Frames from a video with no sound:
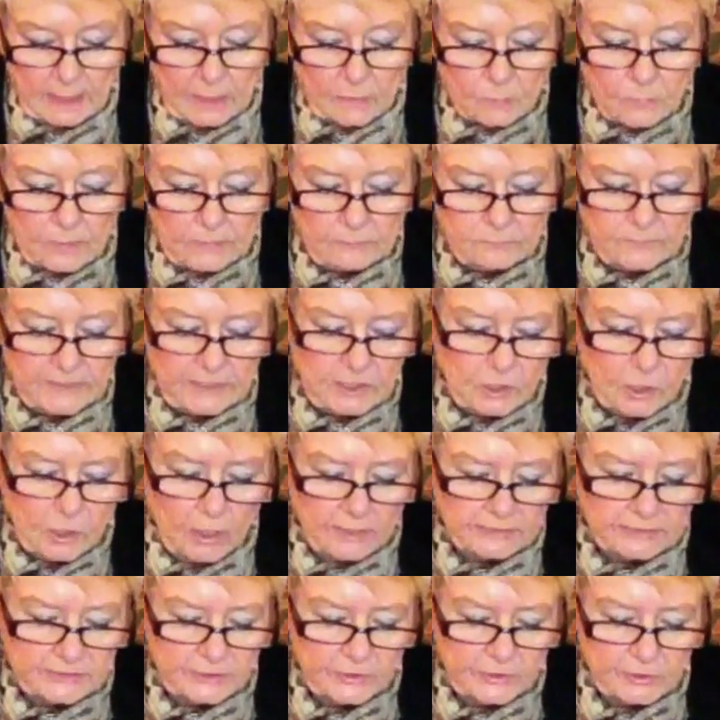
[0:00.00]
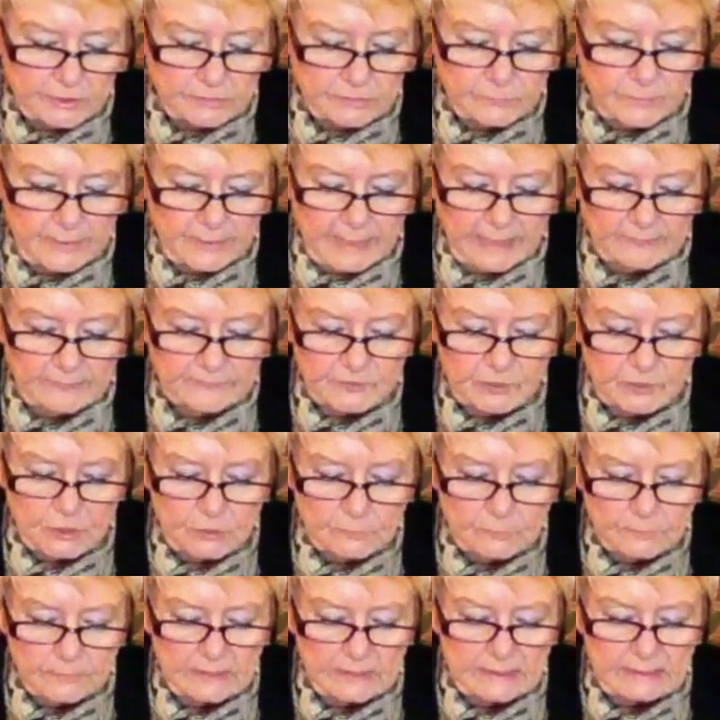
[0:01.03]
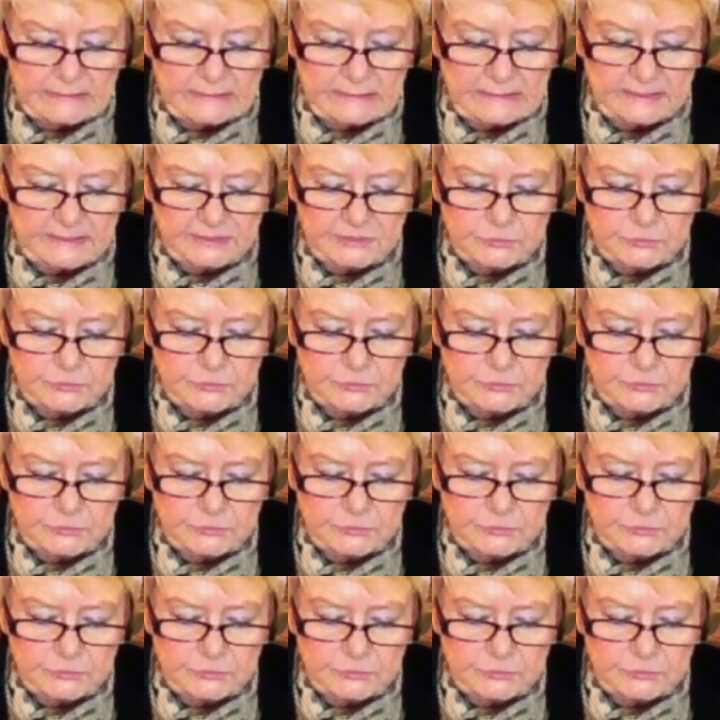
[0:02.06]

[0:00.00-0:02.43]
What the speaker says: When we cause hurt, we have the humility